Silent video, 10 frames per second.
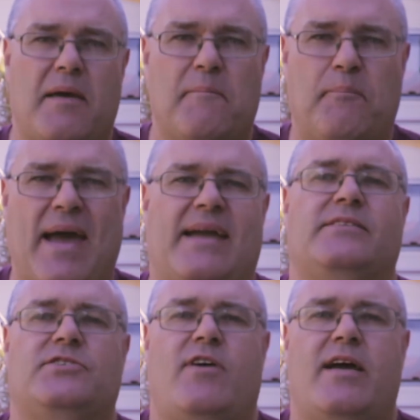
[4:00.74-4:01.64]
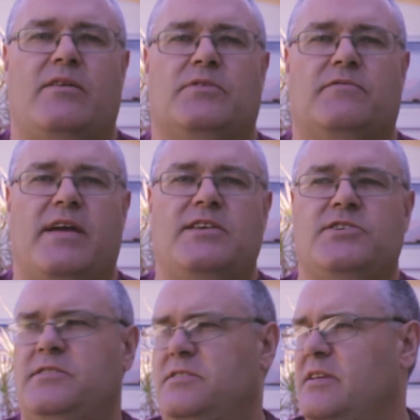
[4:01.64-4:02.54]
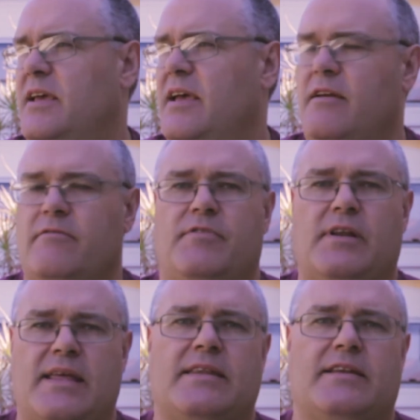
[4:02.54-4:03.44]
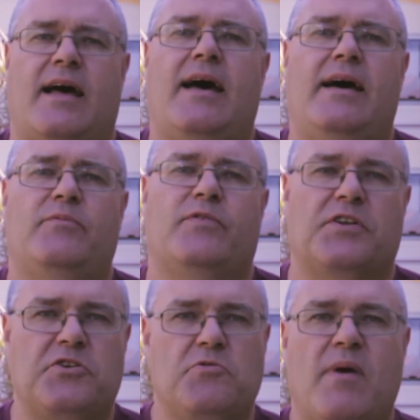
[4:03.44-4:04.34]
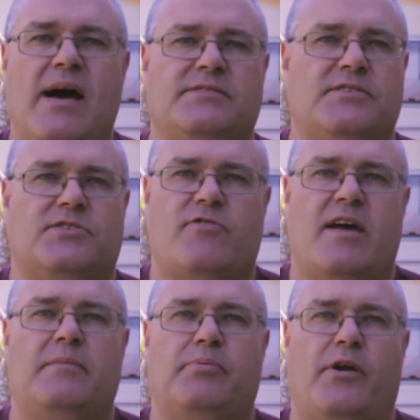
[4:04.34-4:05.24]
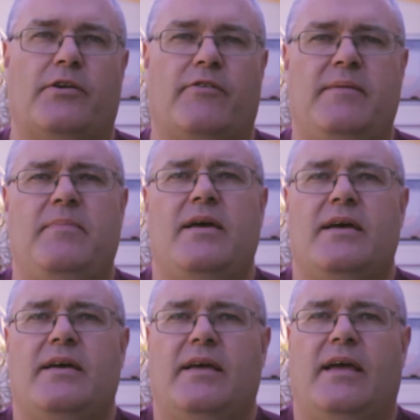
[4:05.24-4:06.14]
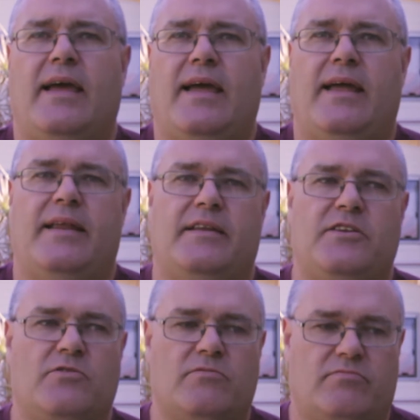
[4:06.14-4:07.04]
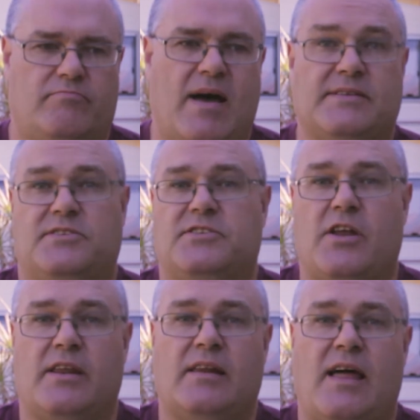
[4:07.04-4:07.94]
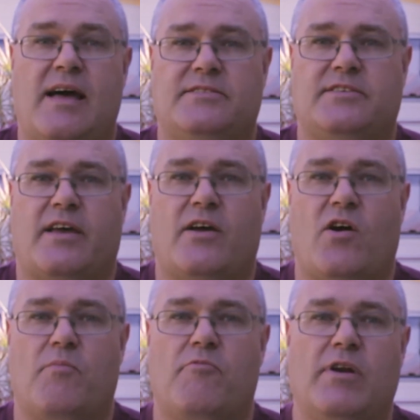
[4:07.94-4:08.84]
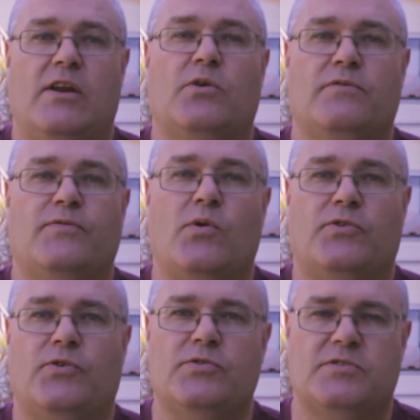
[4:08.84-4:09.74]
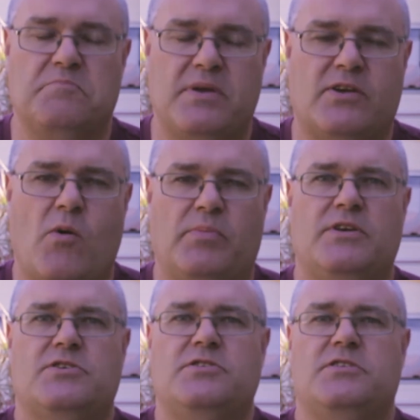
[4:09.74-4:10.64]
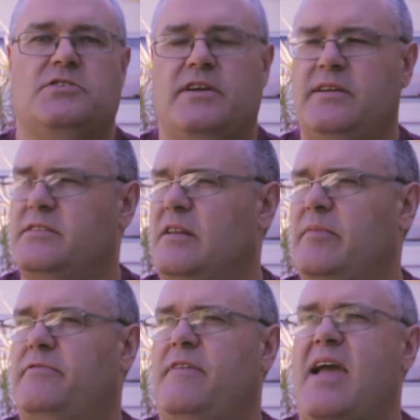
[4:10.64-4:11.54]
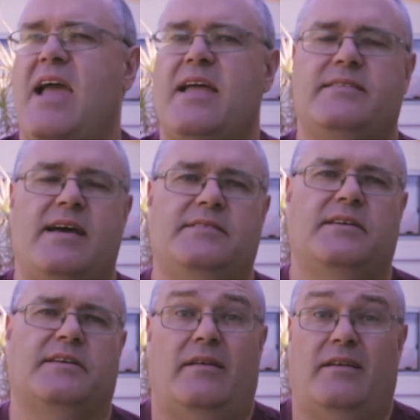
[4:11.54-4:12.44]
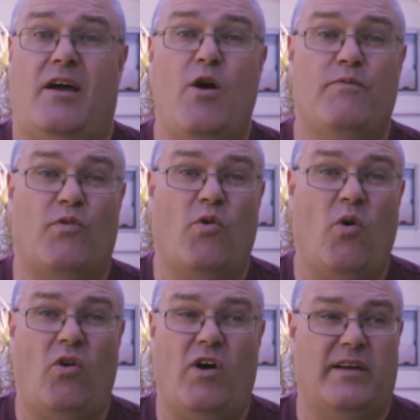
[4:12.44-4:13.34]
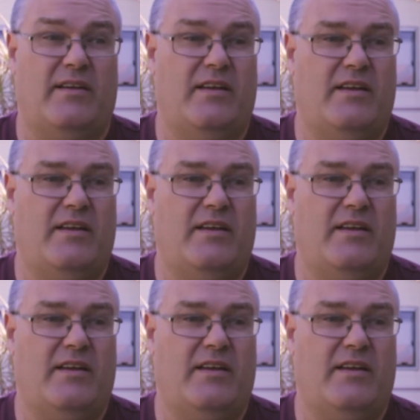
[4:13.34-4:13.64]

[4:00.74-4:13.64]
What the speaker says: and back into training with a vengeance, really hitting it hard. We've got a new master's training program and a new master's only class, so I'm really looking forward to it. Some big competitions this year, it's going to be fantastic. Overall, like